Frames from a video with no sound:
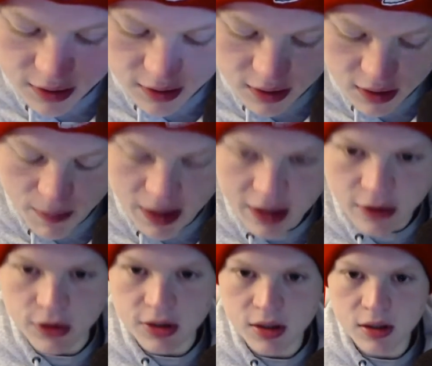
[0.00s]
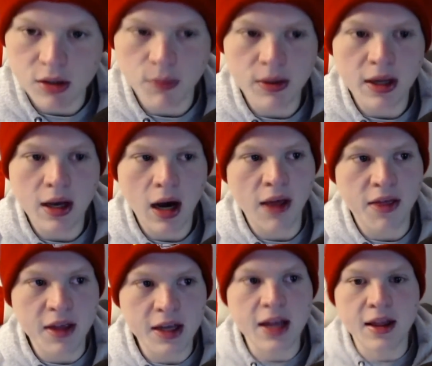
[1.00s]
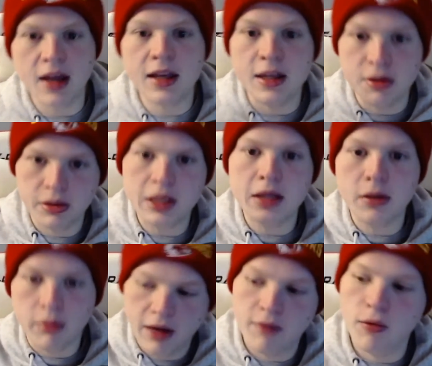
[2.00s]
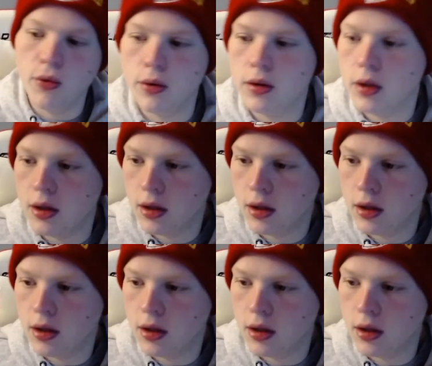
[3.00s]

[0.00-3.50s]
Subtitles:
the Bengals to be, I think, in that elite level